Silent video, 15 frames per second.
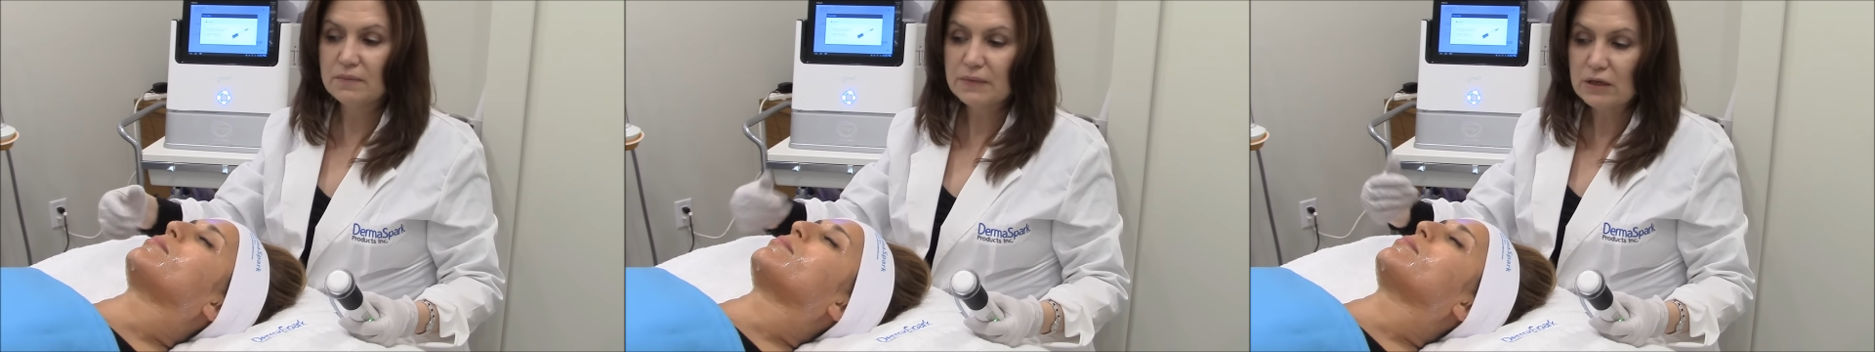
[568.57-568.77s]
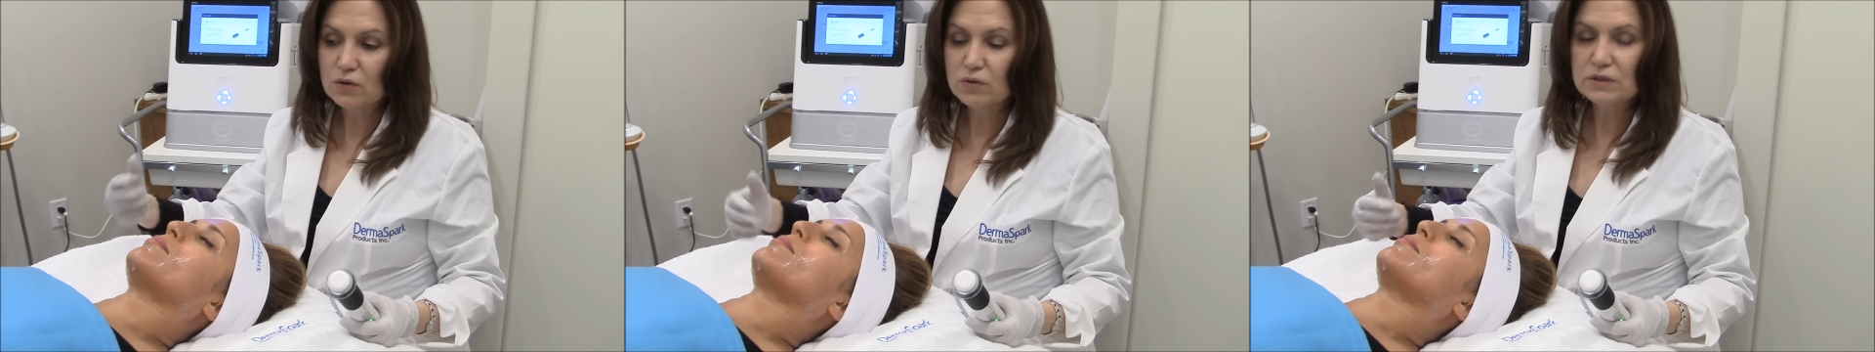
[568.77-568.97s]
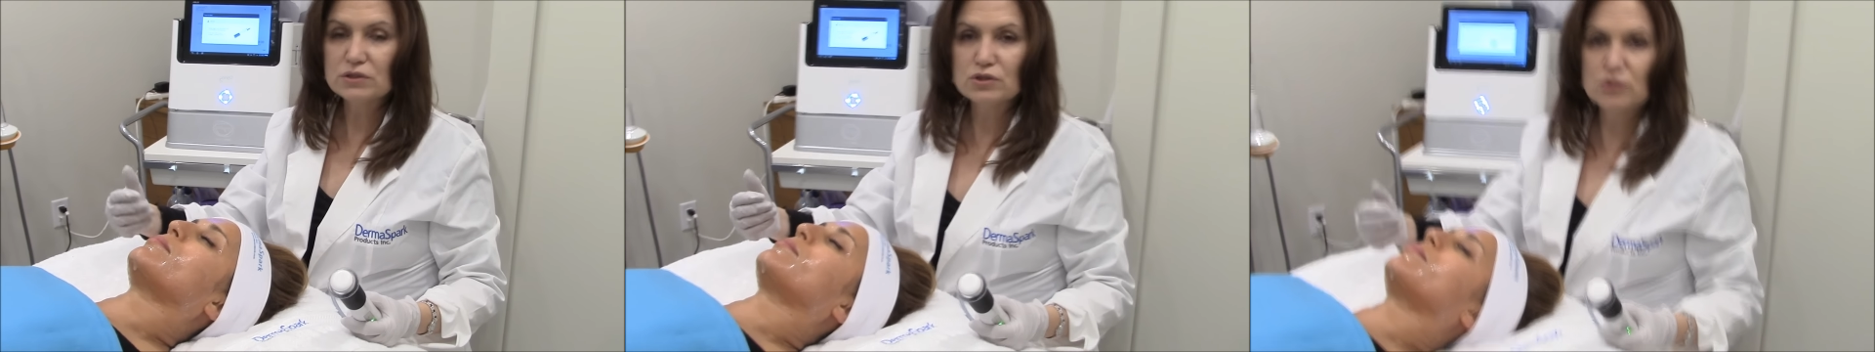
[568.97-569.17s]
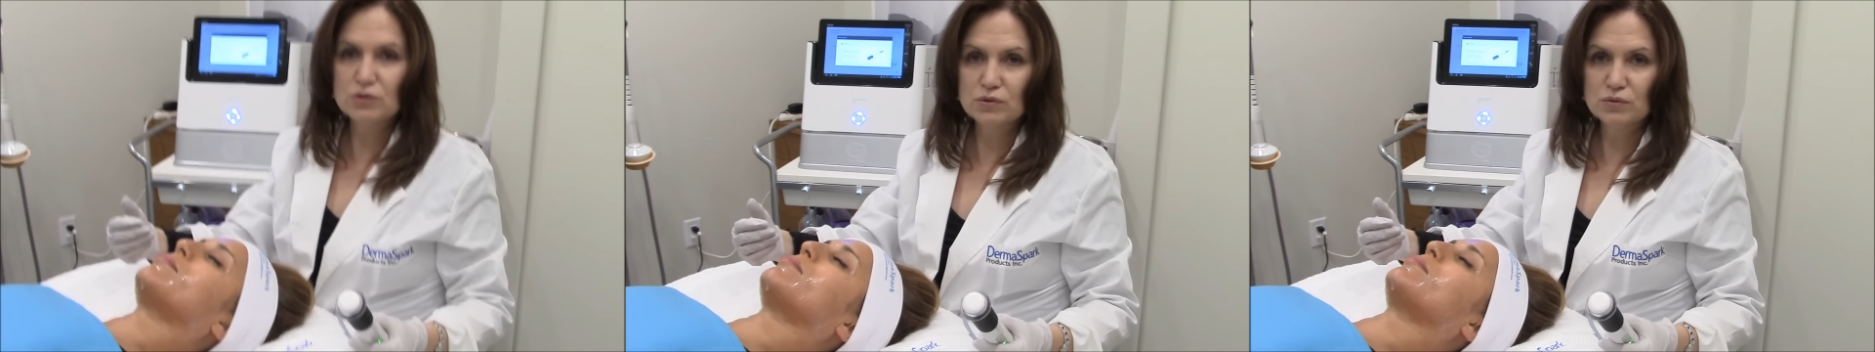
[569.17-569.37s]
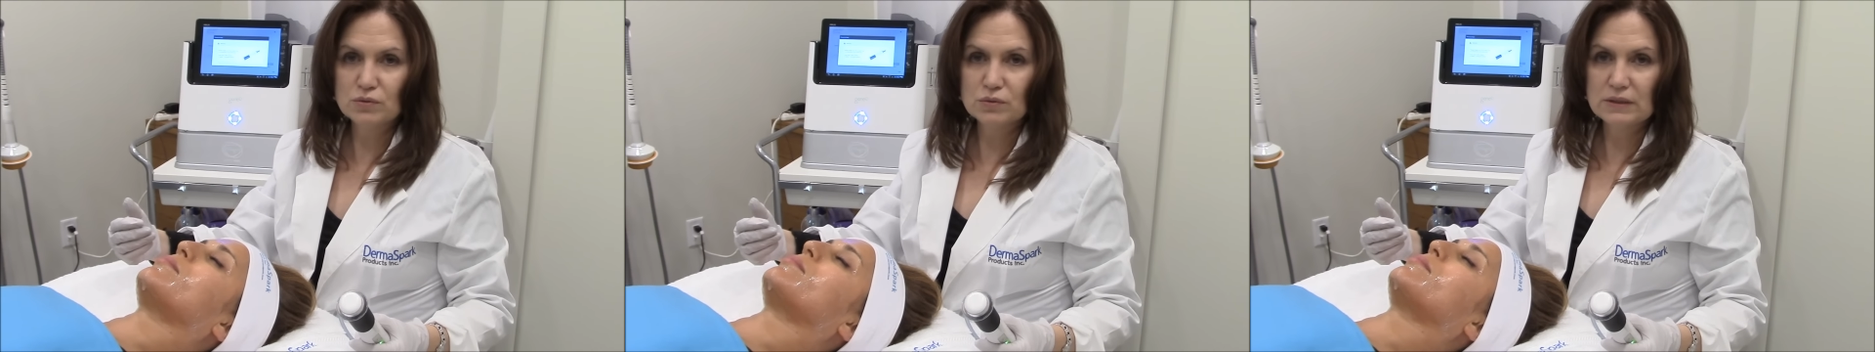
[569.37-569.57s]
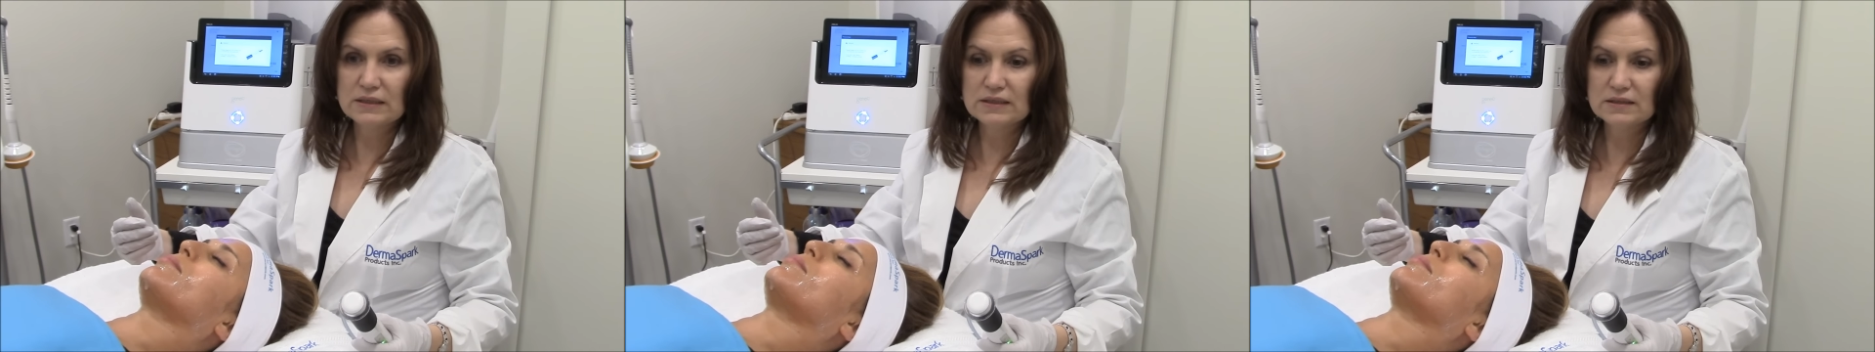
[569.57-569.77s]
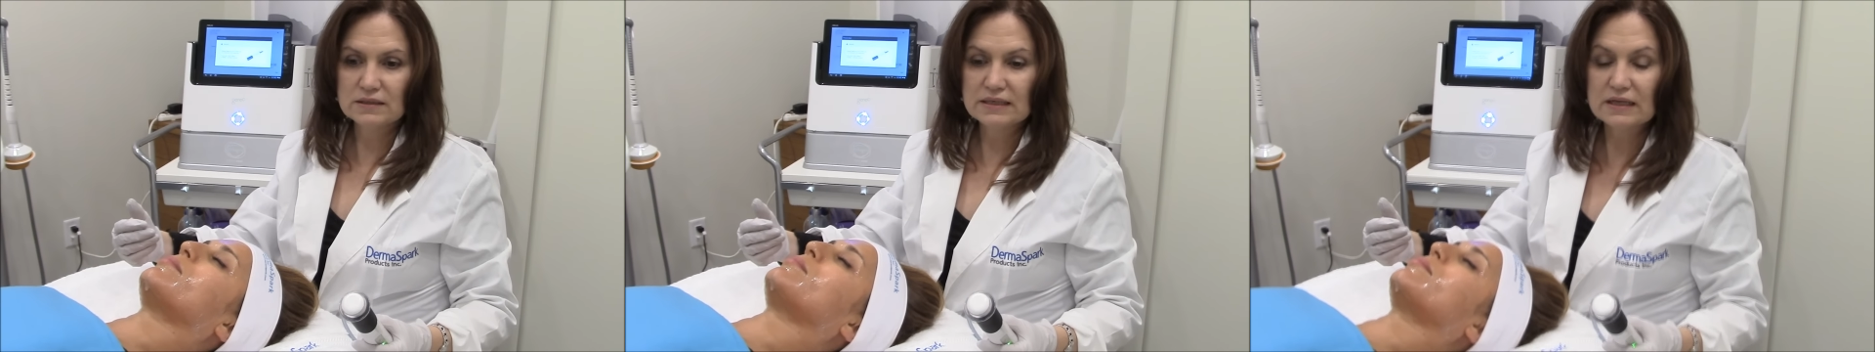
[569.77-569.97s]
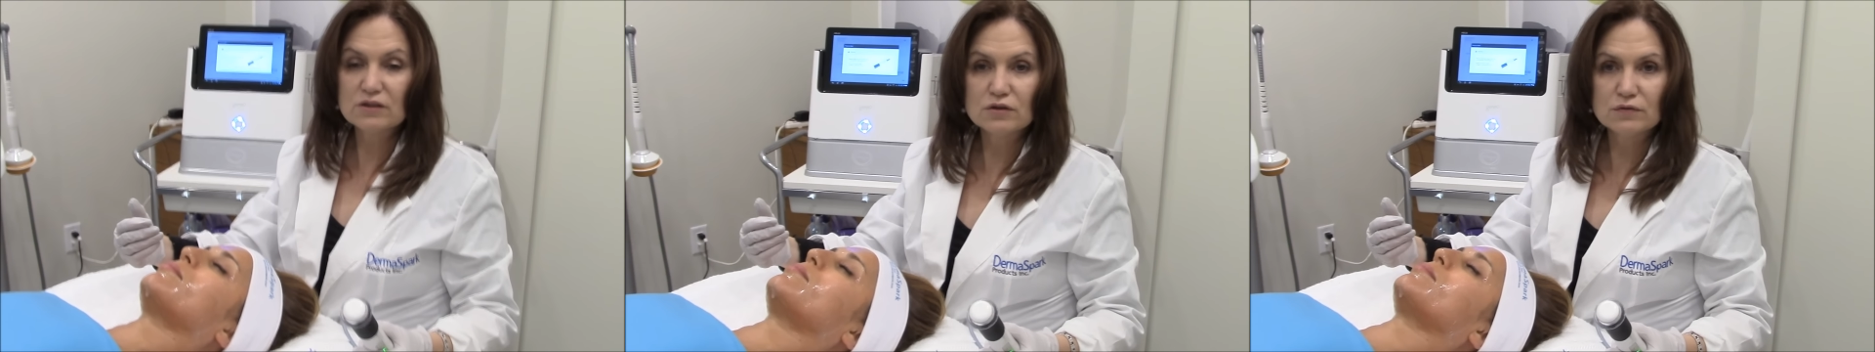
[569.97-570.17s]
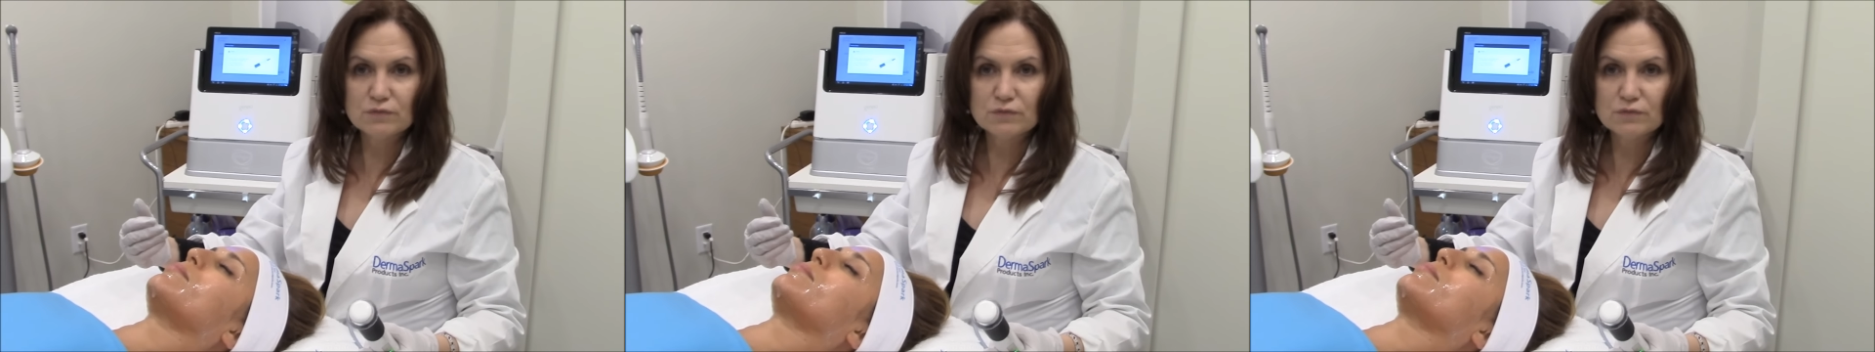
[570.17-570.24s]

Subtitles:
in order to get the